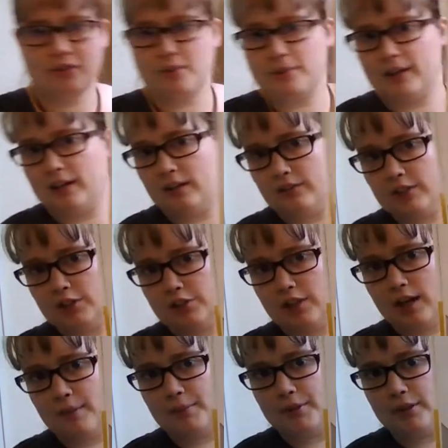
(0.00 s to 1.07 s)
at the beginning of each
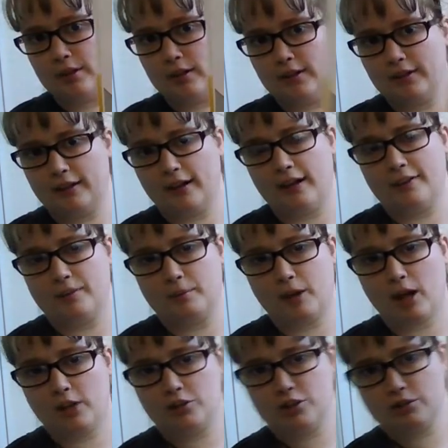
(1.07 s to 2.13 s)
chapter, and then it has some
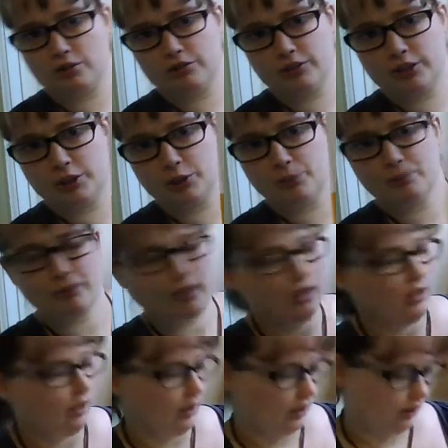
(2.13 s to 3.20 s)
kanji review.
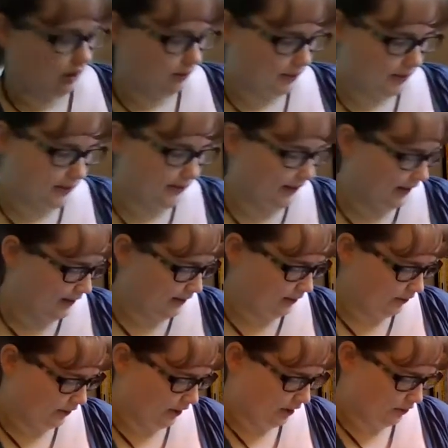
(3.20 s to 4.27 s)
In this case,
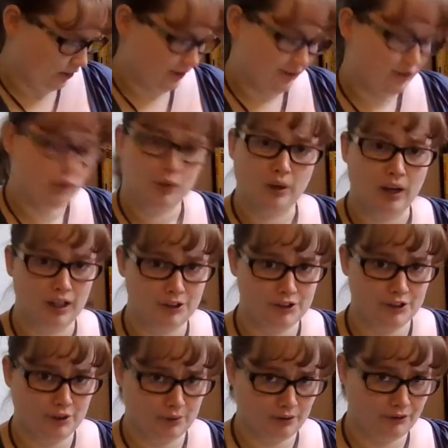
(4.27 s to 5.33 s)
there's 102
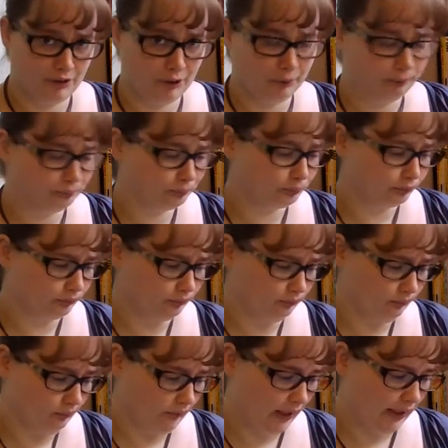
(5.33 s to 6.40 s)
kanji to review,
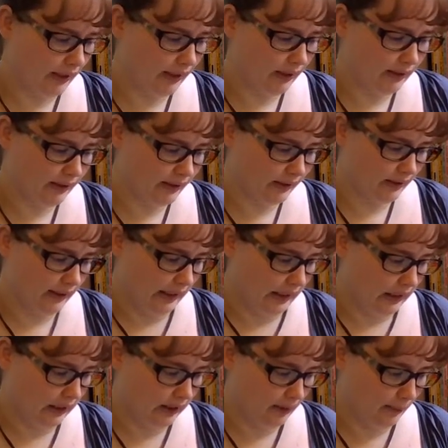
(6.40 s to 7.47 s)
and
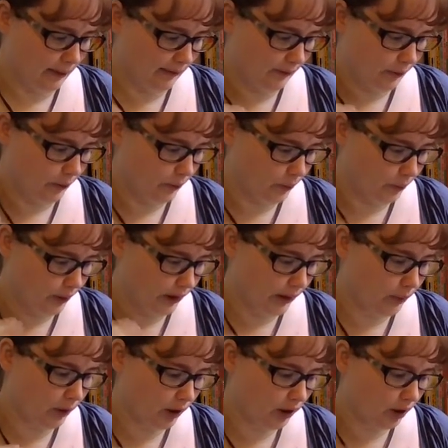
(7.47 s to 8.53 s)
if you
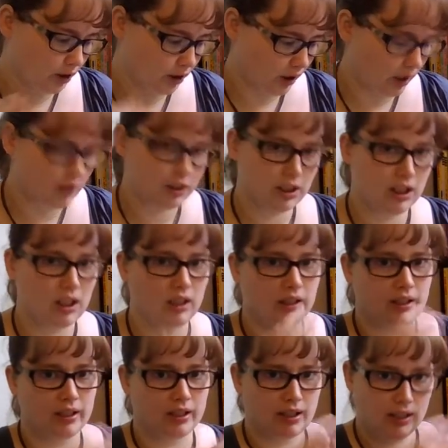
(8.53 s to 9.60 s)
really worked on your kanji
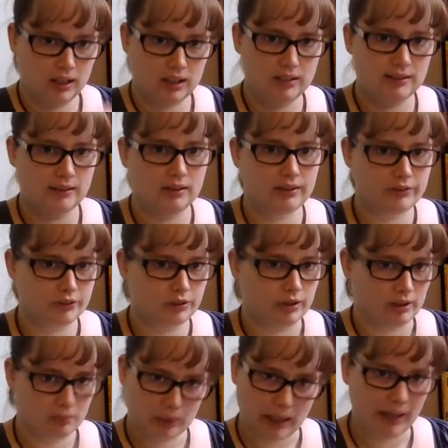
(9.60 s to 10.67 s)
in the Genki series, you
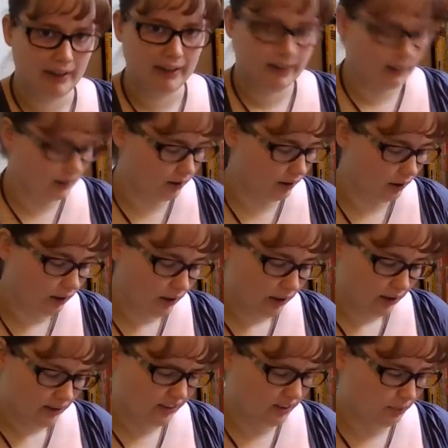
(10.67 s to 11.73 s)
can apply it here.
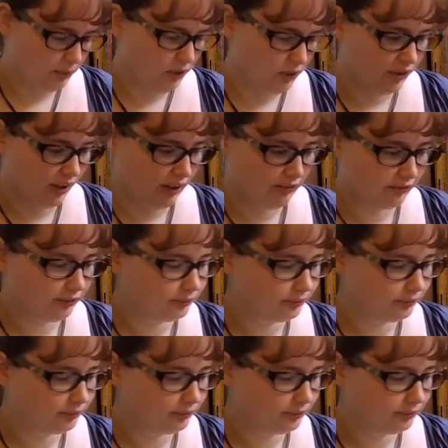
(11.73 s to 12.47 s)
There's some new stuff.